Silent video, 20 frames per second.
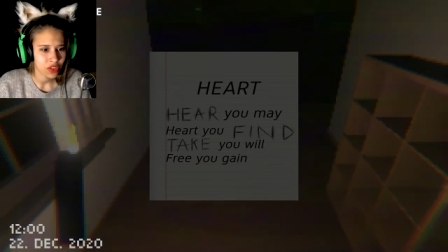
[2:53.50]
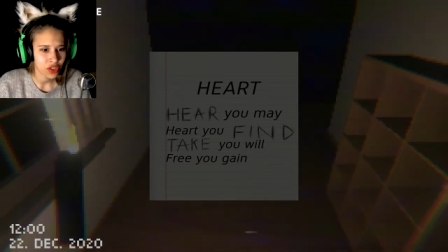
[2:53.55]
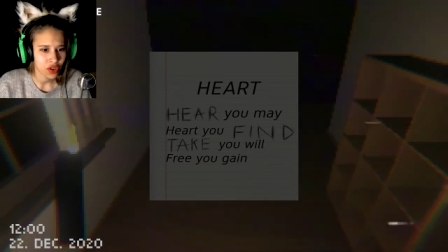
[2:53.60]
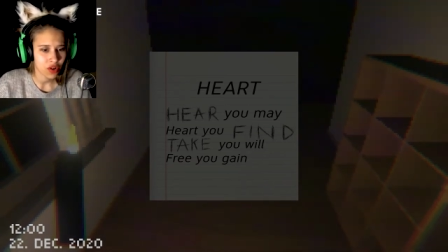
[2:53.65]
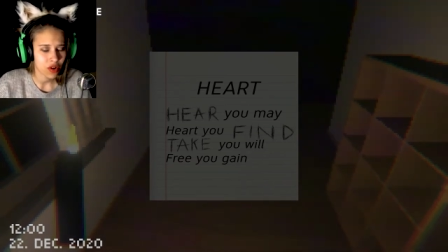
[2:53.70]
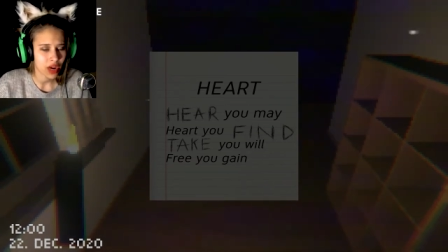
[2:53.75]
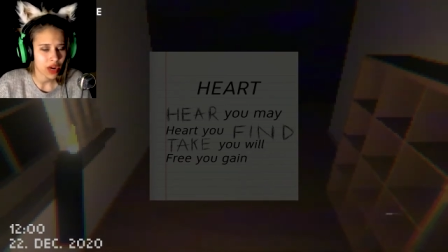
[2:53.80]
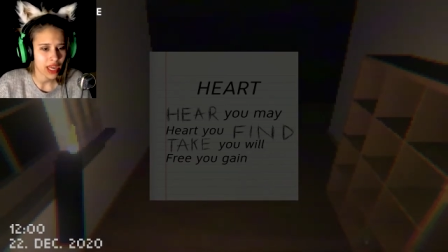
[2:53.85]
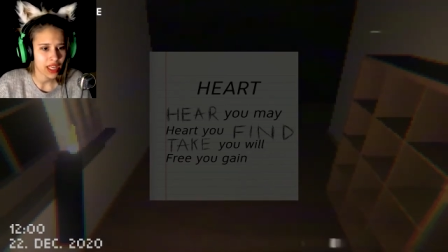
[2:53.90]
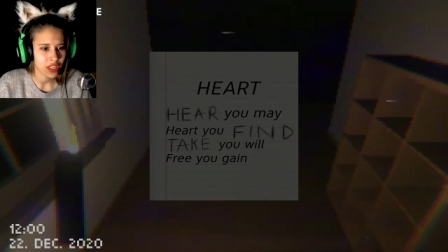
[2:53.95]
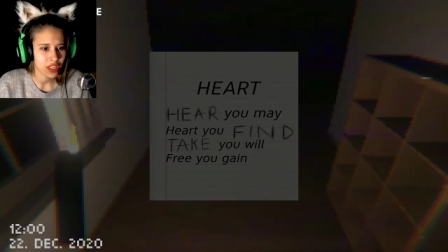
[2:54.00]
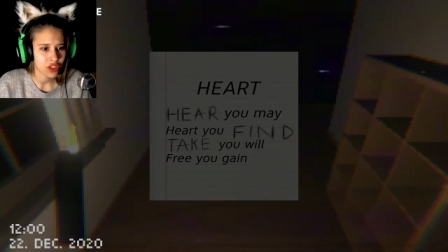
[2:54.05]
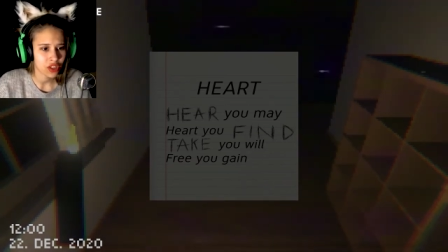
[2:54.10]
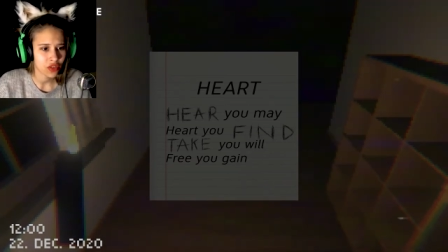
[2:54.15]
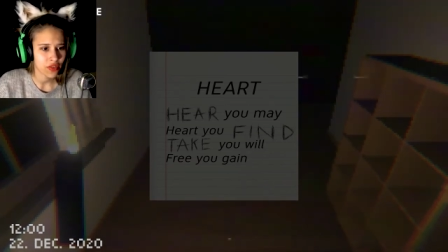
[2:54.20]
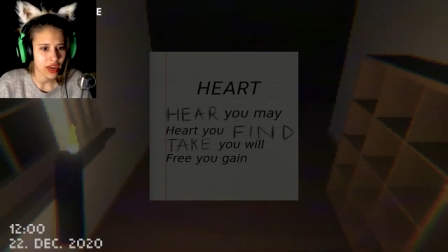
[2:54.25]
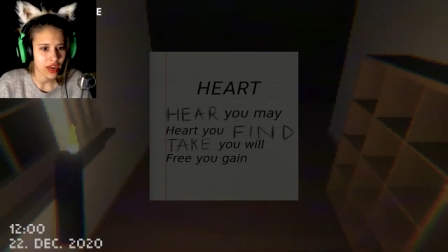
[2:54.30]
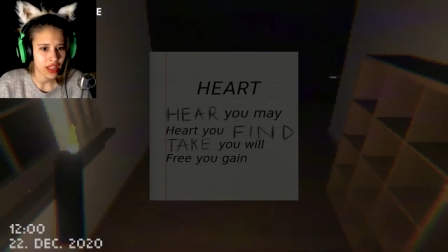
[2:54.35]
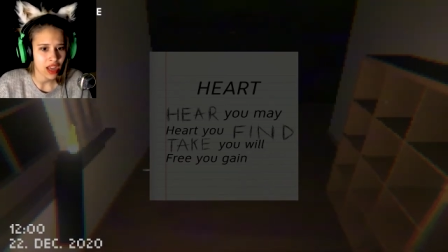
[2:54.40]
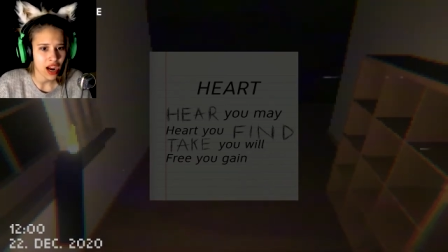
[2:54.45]
So I need
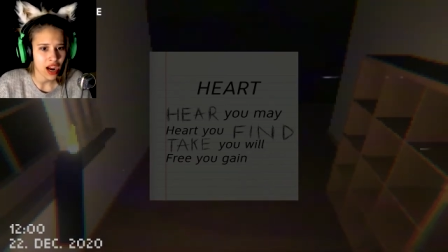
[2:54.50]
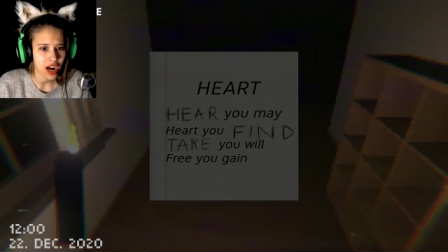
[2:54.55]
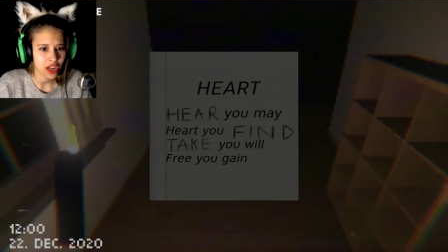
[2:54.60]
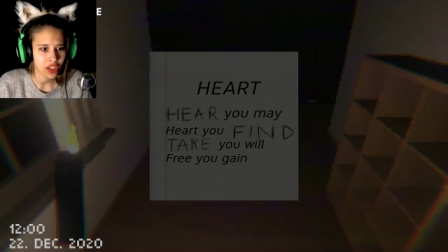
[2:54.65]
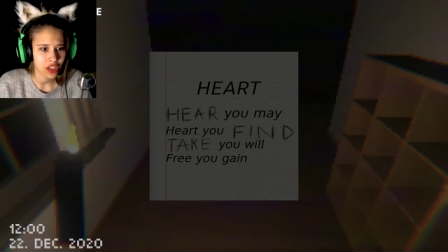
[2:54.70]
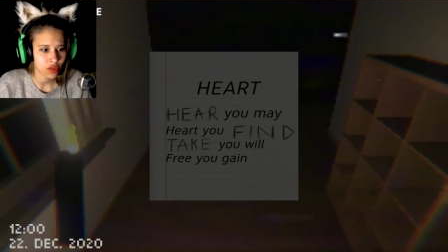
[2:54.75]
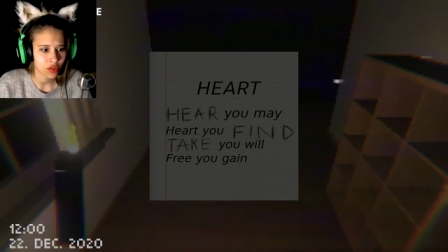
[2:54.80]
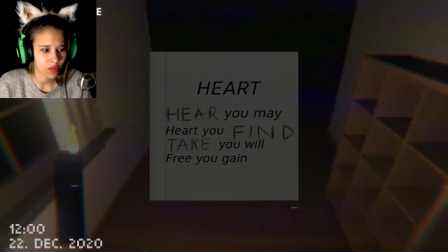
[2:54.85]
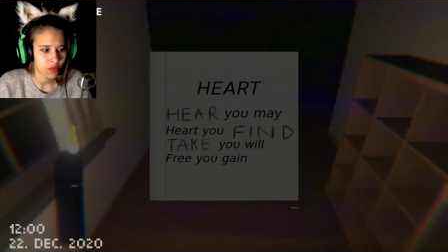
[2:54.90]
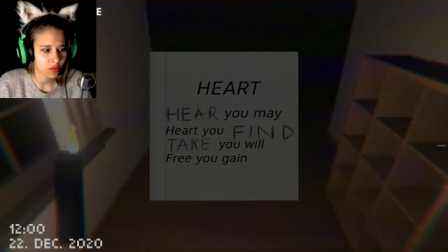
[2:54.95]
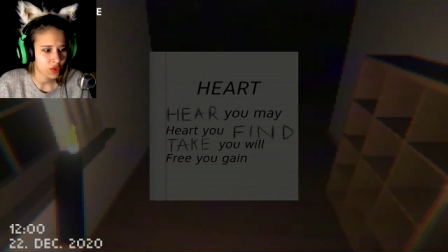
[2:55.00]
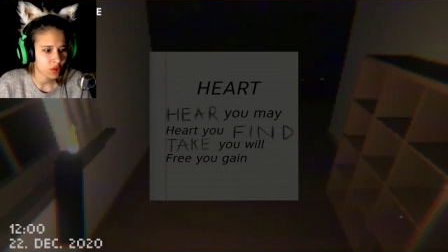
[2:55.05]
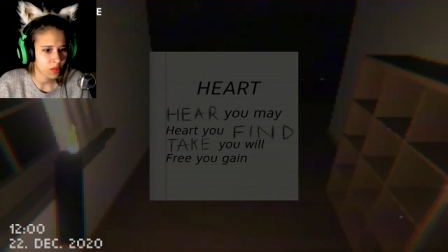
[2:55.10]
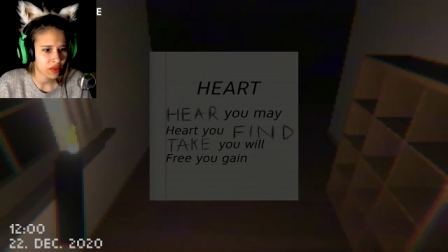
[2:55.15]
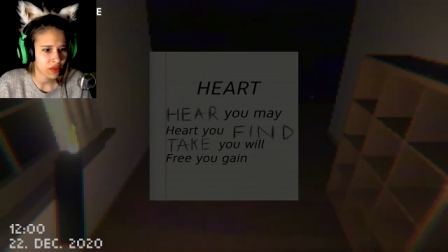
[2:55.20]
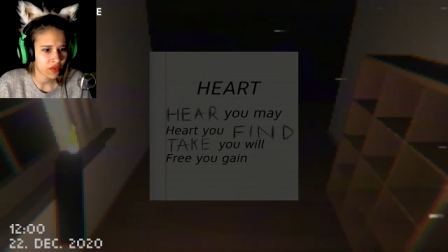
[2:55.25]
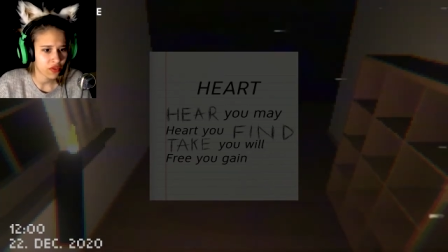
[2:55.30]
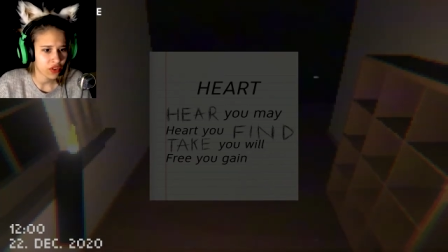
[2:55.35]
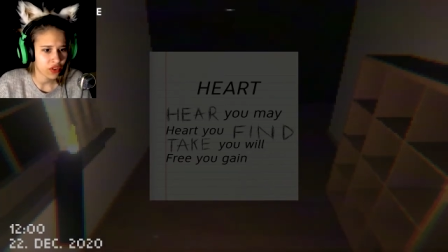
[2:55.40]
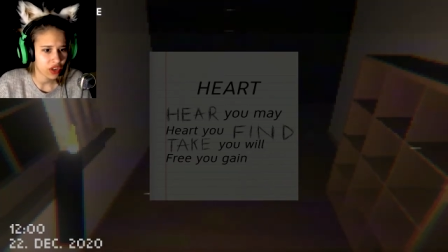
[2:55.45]
to find hearts to
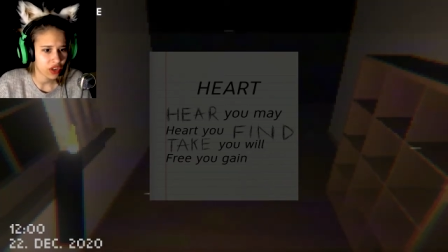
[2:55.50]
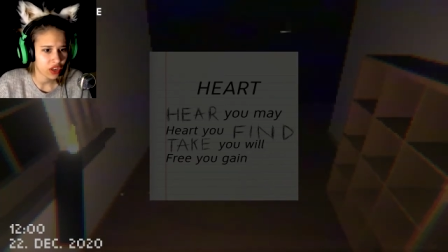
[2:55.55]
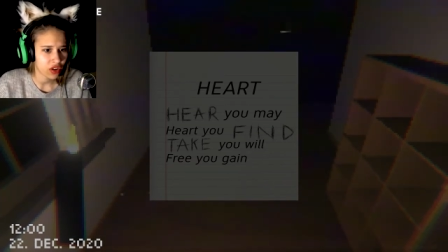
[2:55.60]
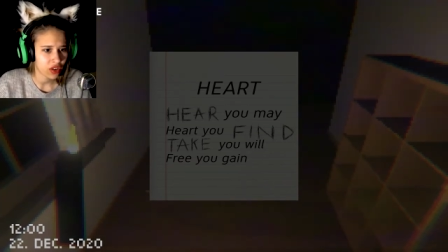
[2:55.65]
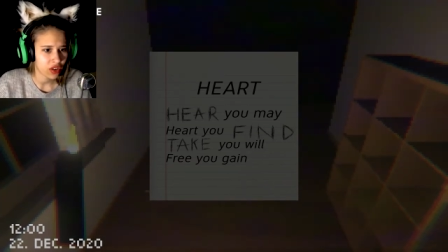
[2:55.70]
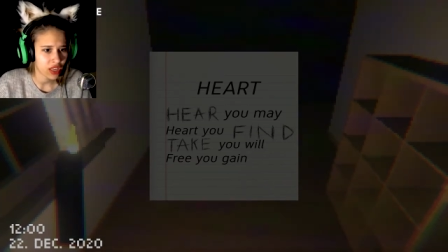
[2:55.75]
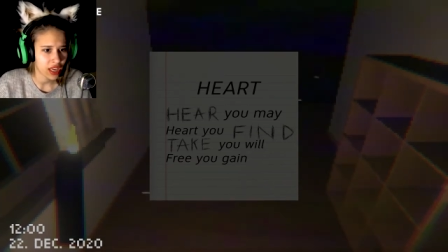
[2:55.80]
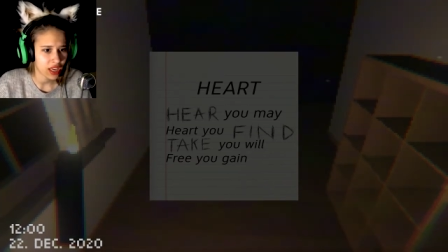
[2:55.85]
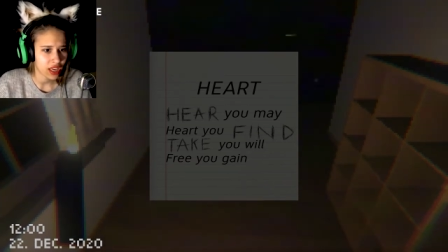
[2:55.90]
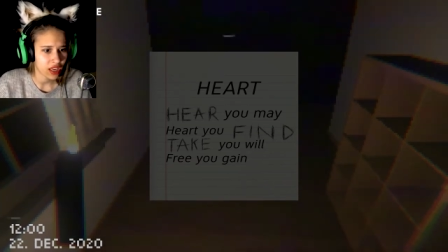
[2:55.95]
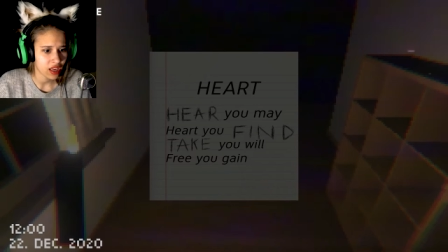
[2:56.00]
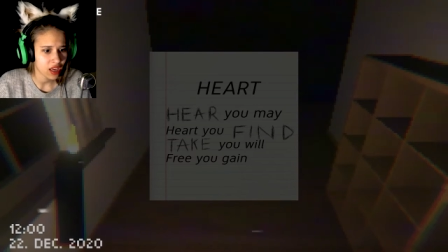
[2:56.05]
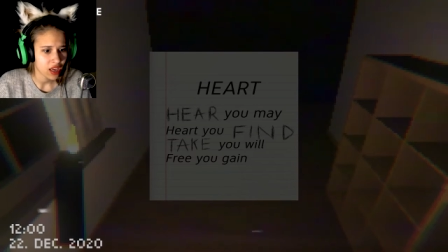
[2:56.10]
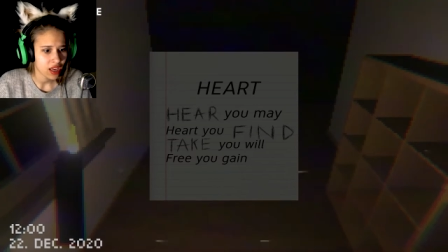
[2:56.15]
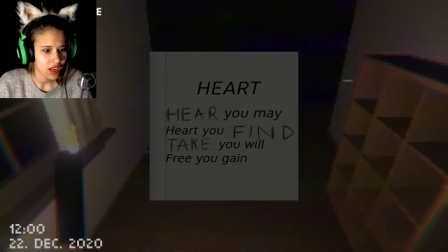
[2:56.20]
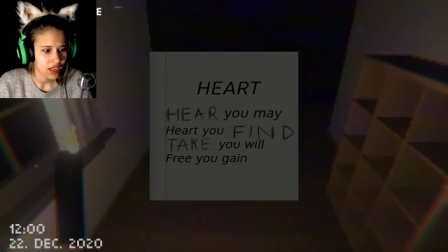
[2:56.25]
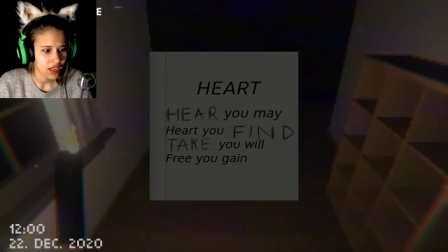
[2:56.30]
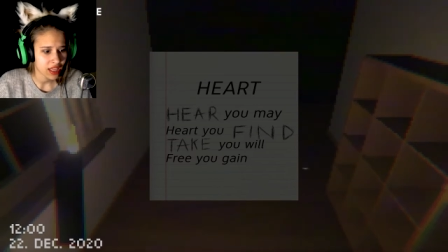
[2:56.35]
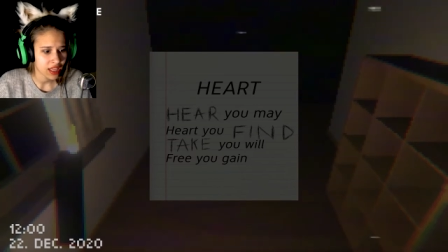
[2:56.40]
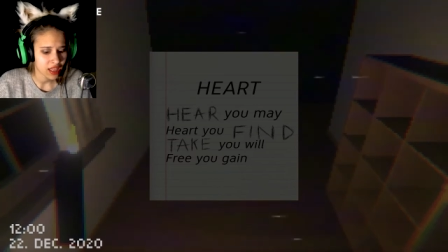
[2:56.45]
be free, okay?
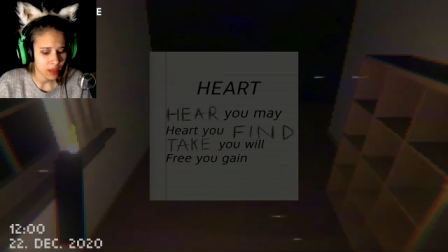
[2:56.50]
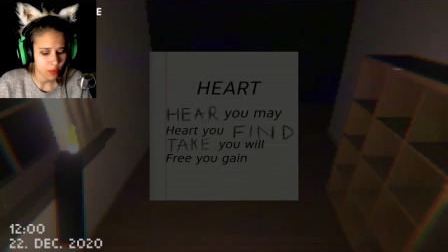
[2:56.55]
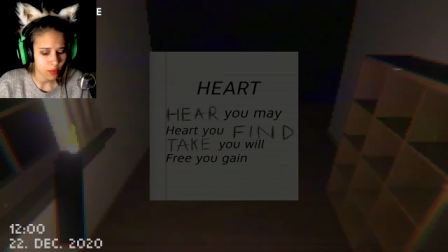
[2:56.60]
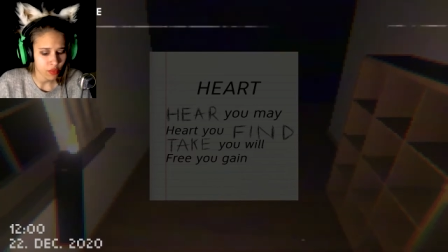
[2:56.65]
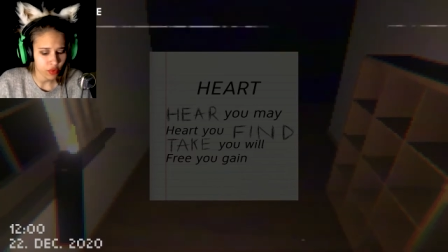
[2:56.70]
Can I